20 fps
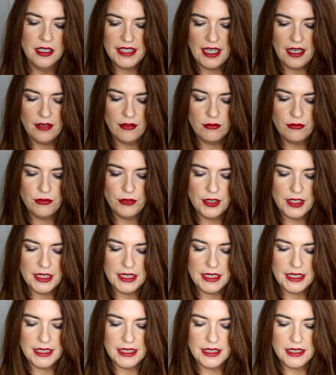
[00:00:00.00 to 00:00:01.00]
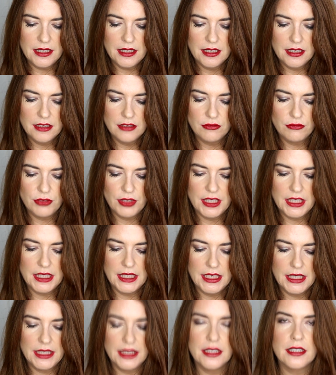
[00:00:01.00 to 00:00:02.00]
Yeah, really,
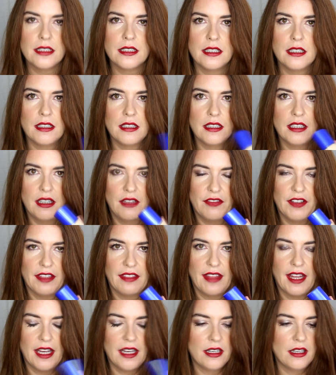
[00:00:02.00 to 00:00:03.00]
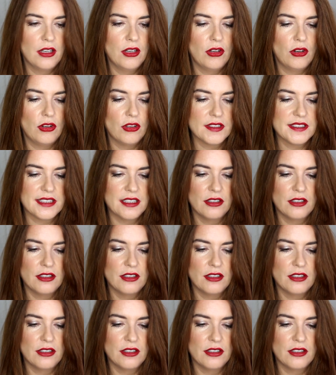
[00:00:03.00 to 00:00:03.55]
really loving that a lot.